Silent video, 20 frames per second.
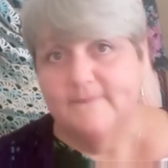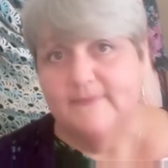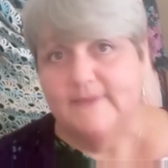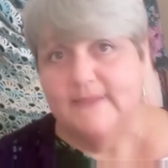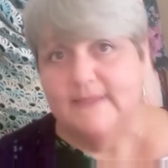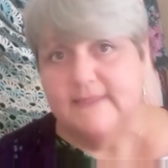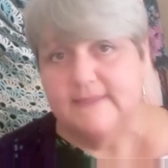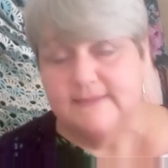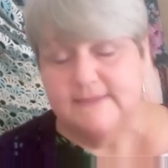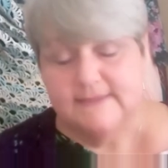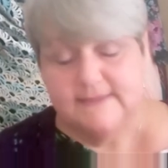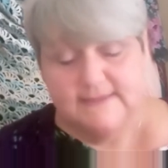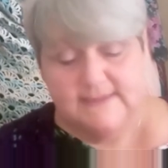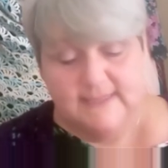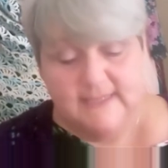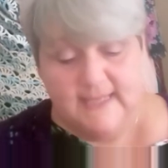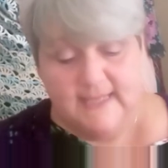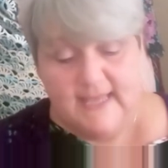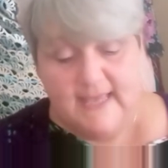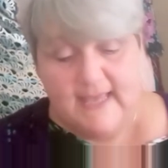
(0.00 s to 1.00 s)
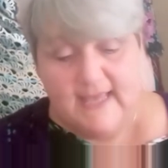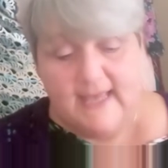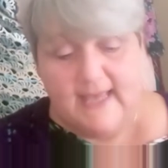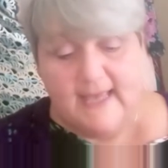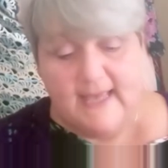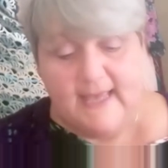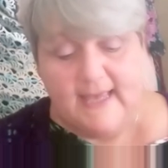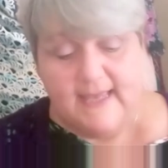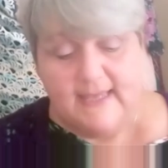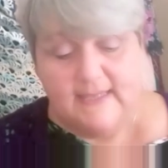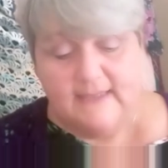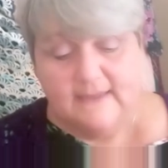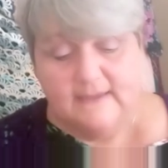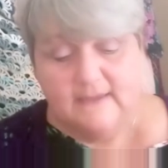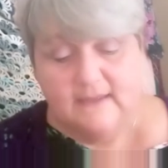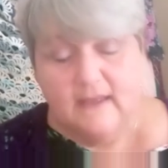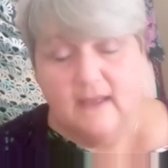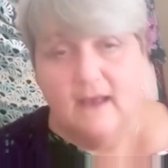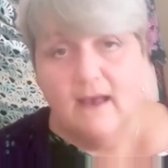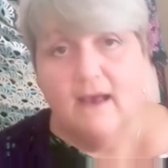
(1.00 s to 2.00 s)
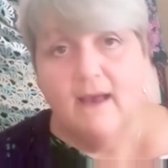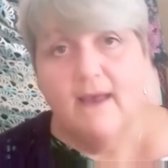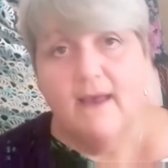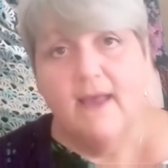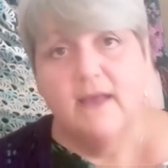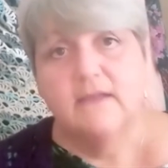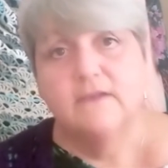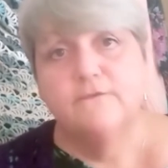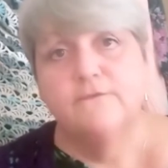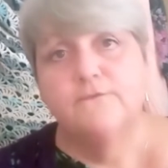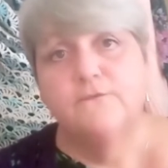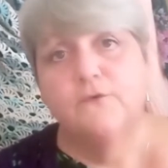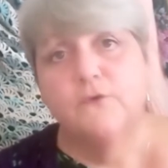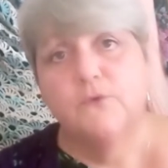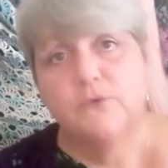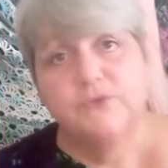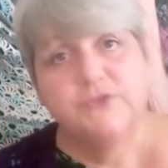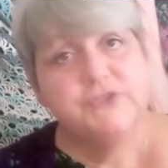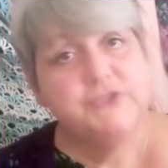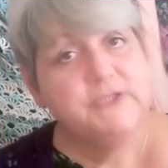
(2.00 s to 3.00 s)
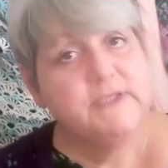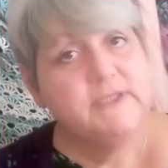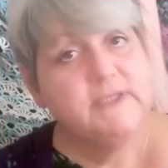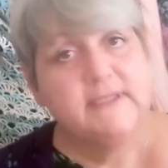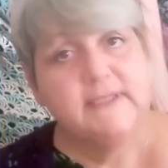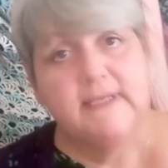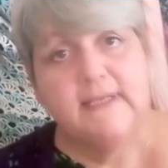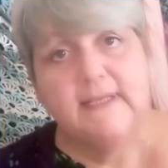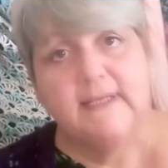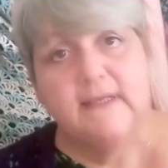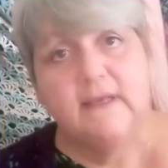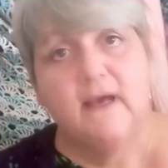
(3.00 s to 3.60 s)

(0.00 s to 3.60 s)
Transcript: Yes. And I unfortunately,